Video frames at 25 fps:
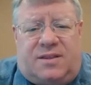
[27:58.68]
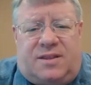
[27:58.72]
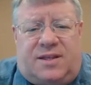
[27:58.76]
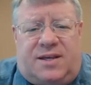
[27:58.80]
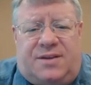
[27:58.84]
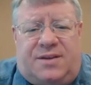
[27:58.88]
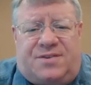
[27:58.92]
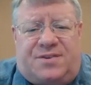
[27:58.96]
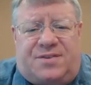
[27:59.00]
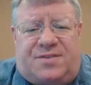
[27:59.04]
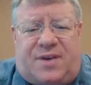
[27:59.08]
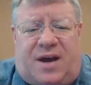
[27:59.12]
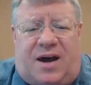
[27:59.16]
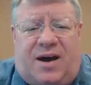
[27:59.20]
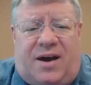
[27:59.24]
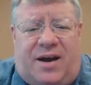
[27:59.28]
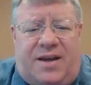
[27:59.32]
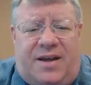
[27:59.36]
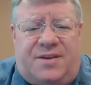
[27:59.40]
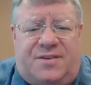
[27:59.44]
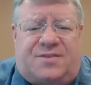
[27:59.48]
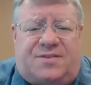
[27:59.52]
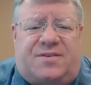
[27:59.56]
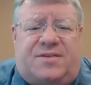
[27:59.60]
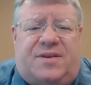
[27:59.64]

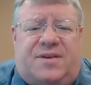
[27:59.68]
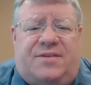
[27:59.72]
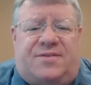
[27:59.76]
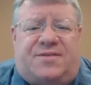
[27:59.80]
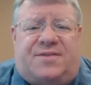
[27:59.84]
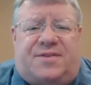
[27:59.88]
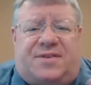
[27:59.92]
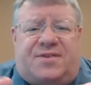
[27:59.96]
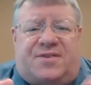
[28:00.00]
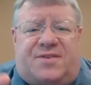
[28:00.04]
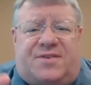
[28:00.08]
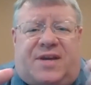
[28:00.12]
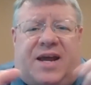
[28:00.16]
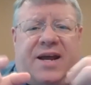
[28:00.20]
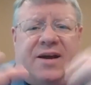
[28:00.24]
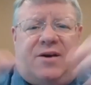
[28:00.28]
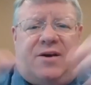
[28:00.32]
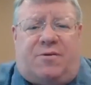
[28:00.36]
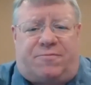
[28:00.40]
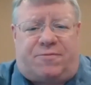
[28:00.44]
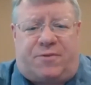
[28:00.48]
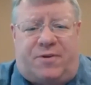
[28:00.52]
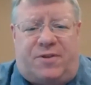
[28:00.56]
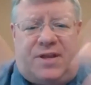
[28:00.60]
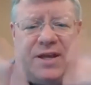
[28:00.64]
size sets the scale
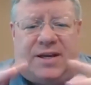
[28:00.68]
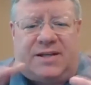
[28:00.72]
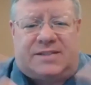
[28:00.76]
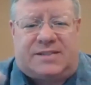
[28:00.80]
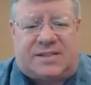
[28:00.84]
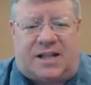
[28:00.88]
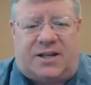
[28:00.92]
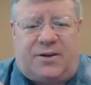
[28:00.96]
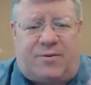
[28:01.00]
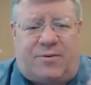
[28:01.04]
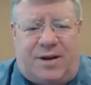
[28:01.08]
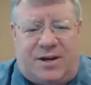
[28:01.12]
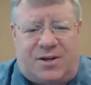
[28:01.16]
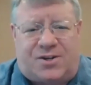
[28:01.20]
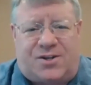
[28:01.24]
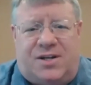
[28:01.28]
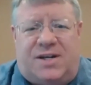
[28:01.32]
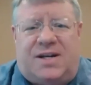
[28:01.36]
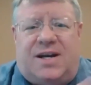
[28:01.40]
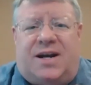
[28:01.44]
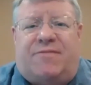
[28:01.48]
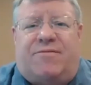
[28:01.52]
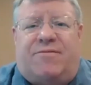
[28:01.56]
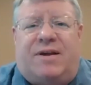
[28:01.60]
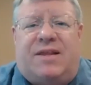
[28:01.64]
for the acceleration
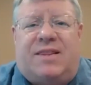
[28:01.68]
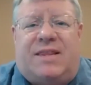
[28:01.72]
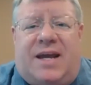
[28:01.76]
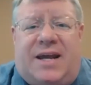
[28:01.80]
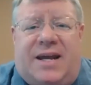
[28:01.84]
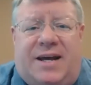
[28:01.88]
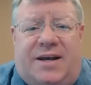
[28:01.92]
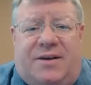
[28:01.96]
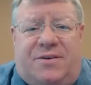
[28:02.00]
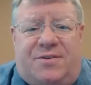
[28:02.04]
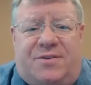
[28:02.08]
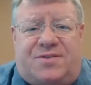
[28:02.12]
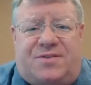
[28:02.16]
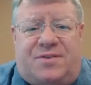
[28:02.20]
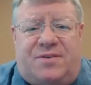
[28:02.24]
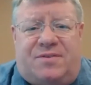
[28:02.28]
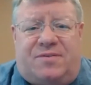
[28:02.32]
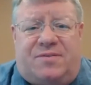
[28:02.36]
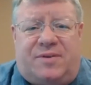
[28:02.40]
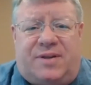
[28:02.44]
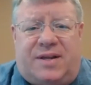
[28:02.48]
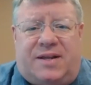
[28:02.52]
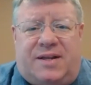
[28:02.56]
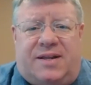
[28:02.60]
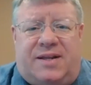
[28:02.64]
and everything else.
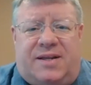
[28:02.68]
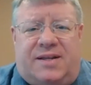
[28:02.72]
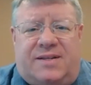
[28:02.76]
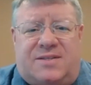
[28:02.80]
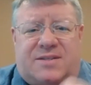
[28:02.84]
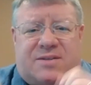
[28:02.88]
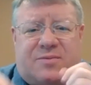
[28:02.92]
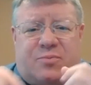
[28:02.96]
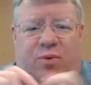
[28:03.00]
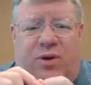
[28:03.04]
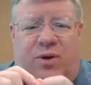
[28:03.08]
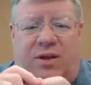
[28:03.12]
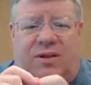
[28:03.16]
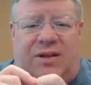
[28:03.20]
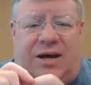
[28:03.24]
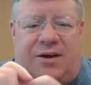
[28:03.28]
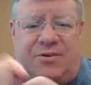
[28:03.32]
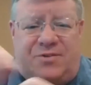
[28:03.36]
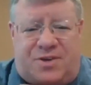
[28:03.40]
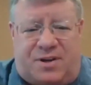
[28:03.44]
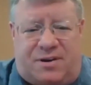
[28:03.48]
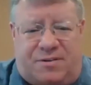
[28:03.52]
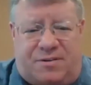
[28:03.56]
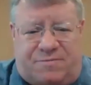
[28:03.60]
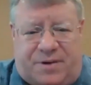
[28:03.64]
It's what
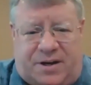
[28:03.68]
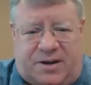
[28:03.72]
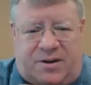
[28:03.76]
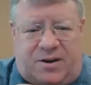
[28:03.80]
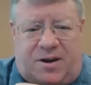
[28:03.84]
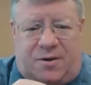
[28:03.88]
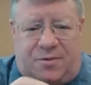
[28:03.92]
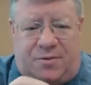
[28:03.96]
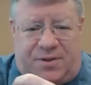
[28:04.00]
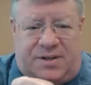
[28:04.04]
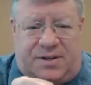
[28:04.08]
allows you to figure out the